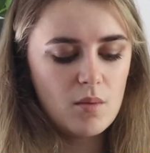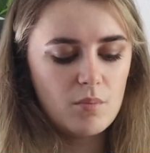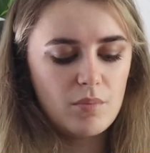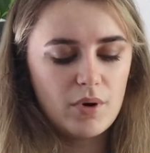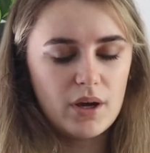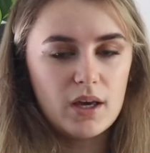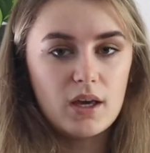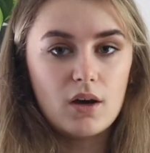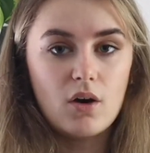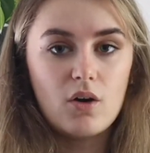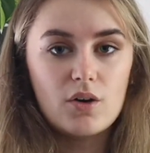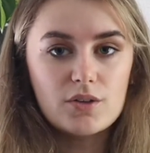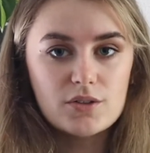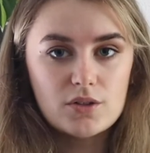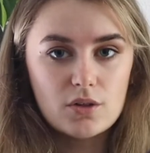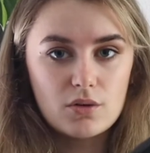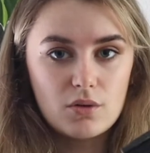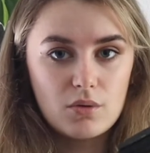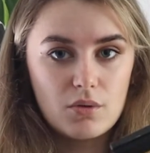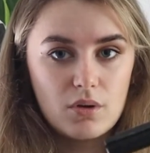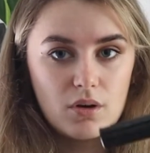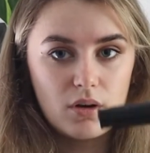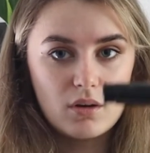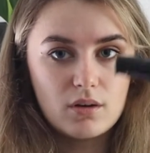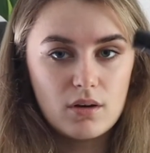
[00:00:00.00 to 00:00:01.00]
but it
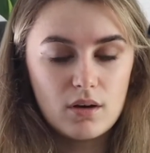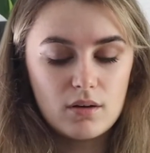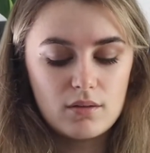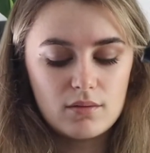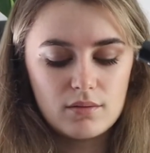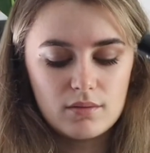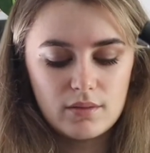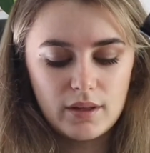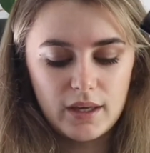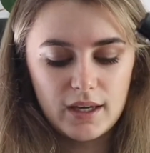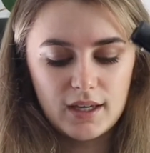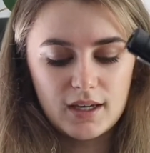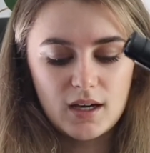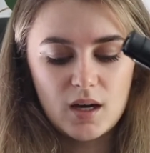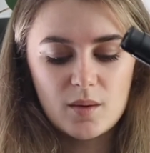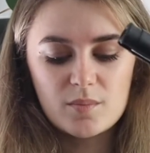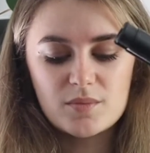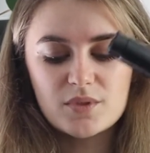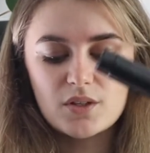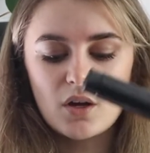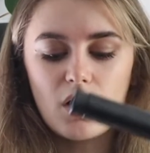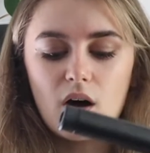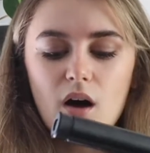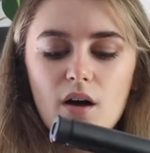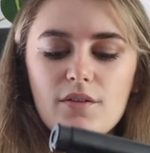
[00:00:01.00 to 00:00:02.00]
also like
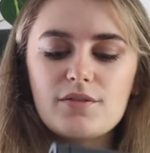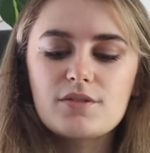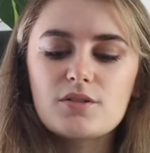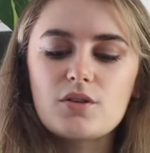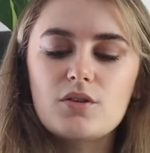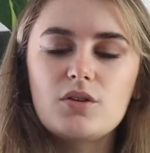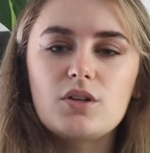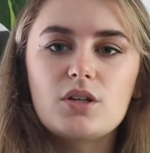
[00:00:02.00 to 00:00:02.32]
comes off so